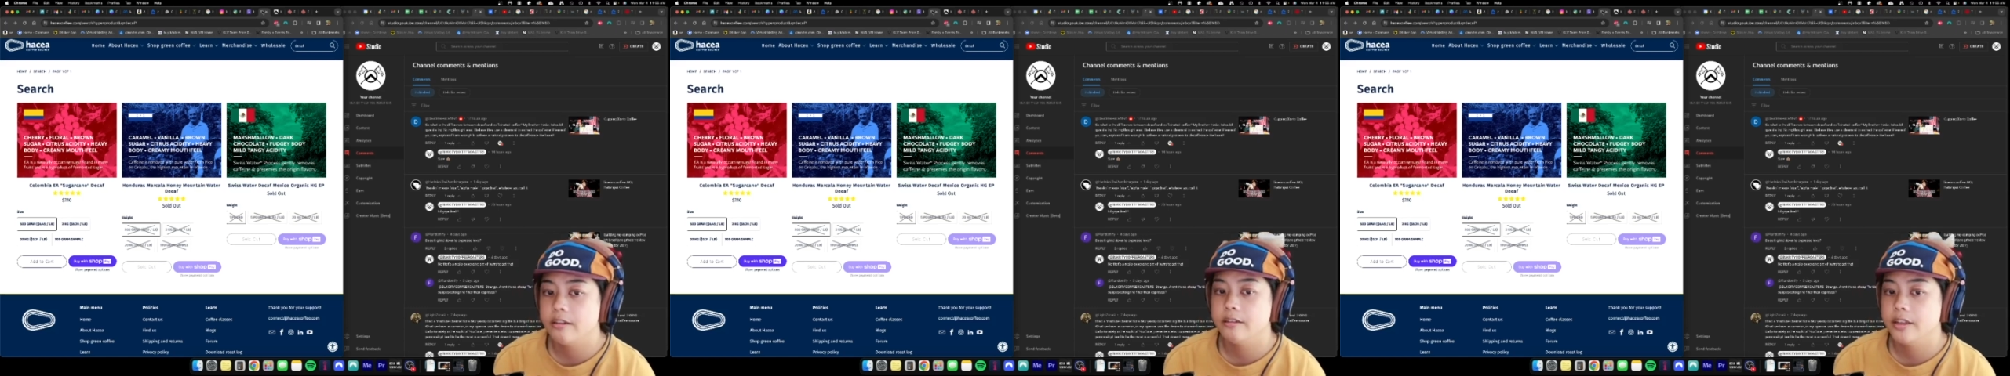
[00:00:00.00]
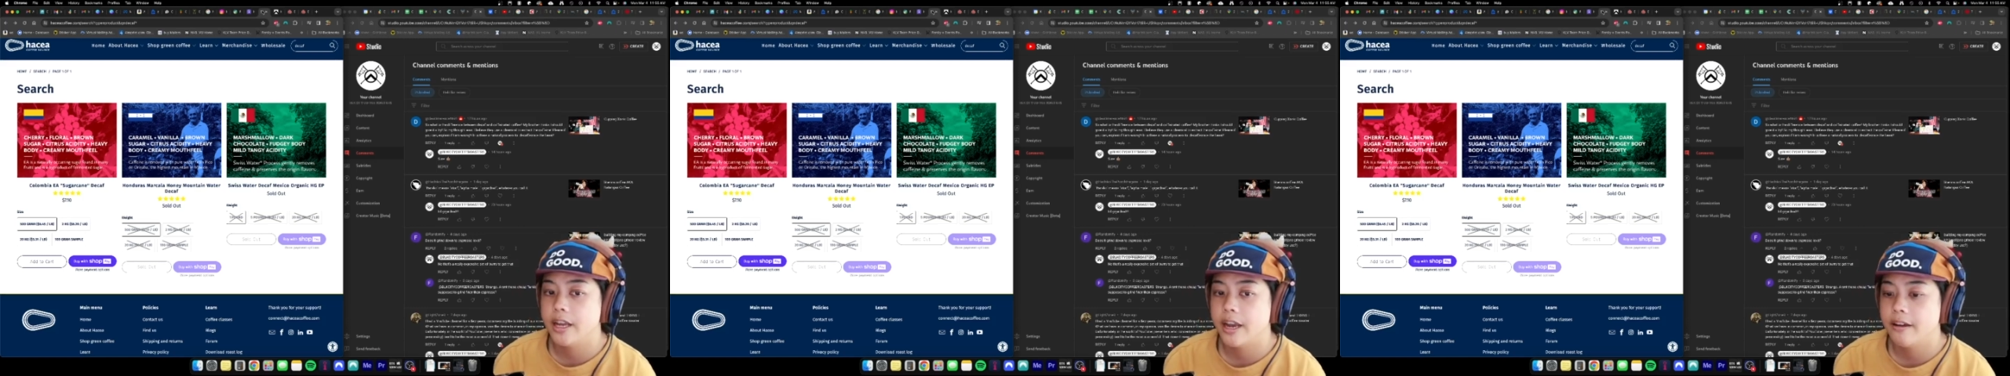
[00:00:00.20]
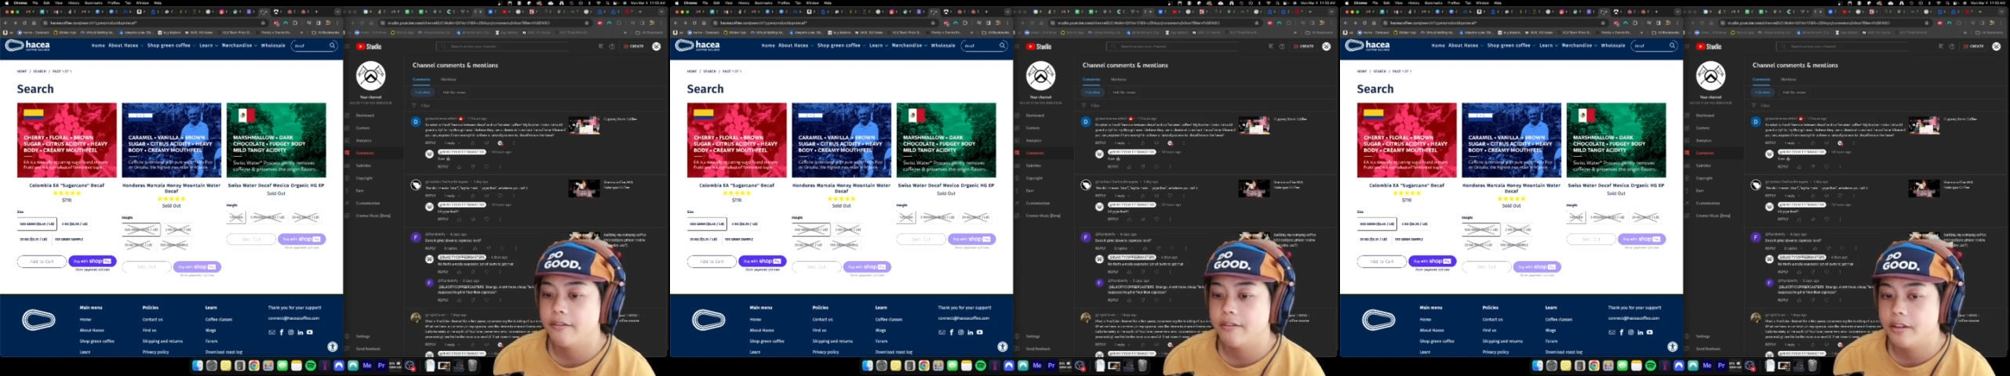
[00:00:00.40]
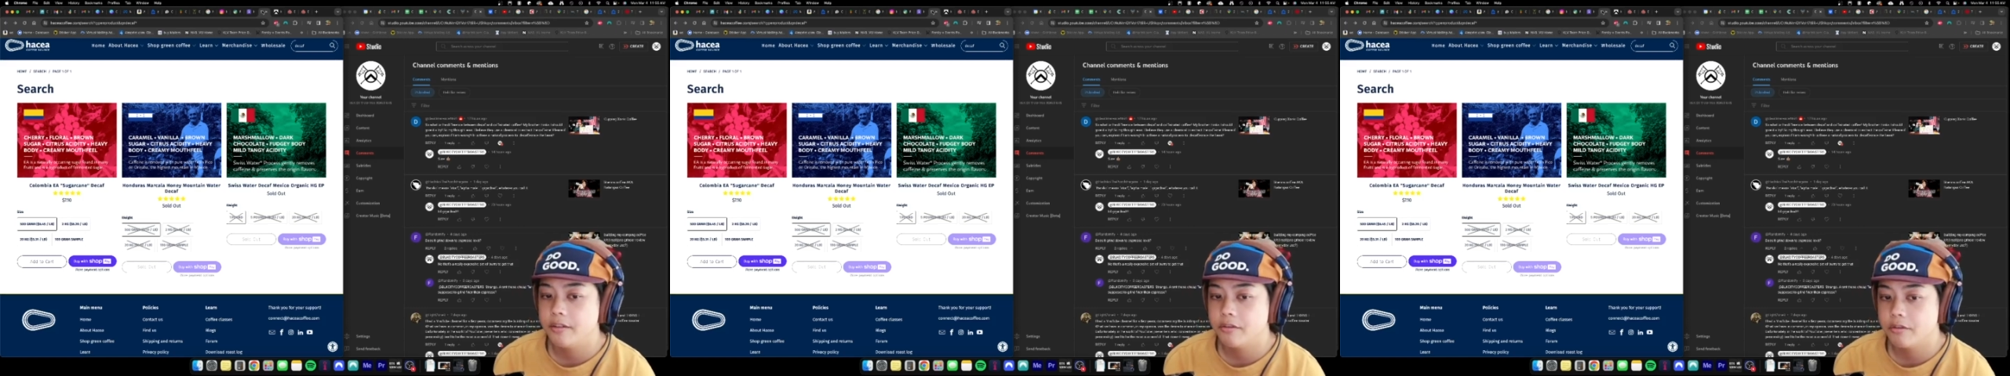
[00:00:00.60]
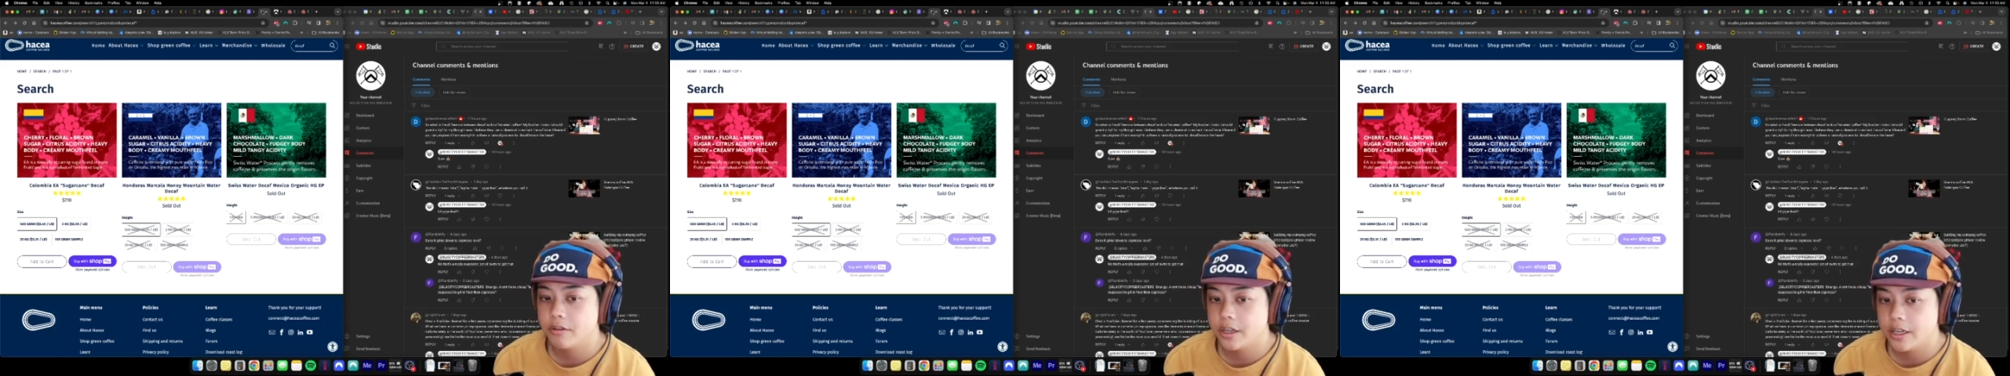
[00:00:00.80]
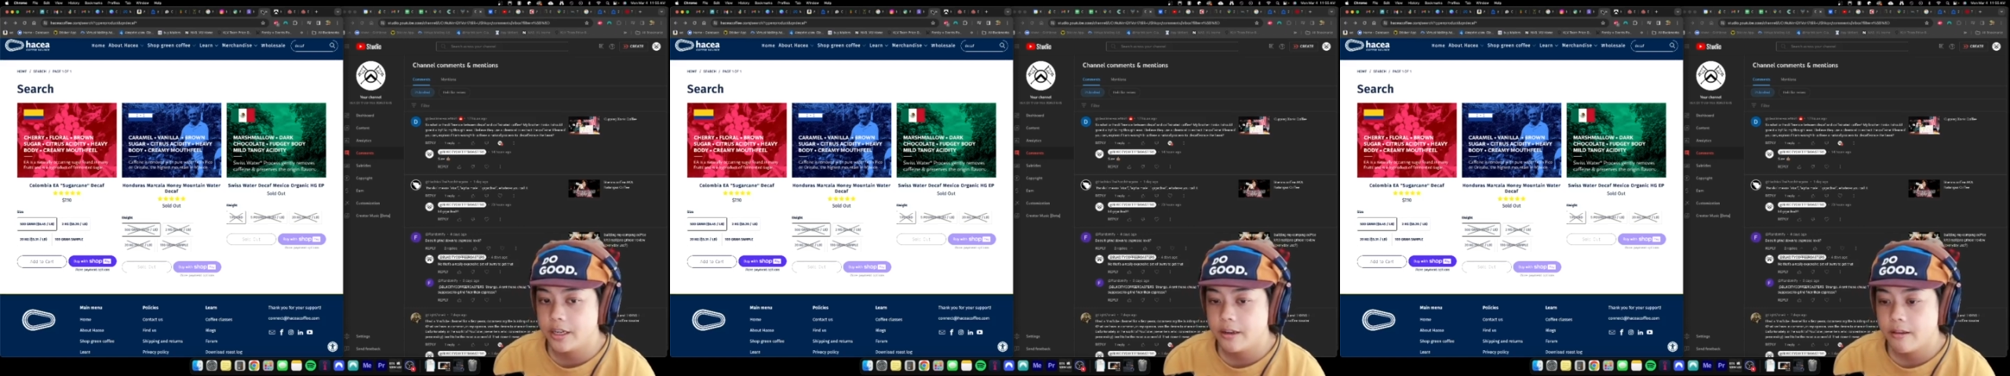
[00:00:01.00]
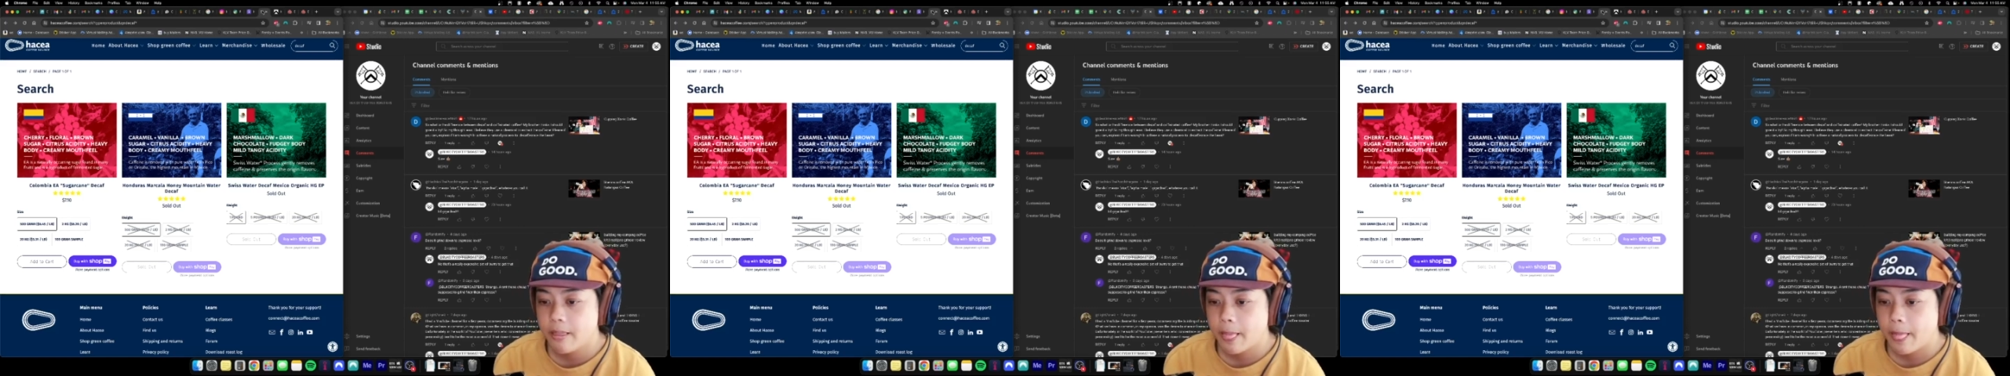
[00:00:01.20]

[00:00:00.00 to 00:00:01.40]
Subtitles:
caffeine free,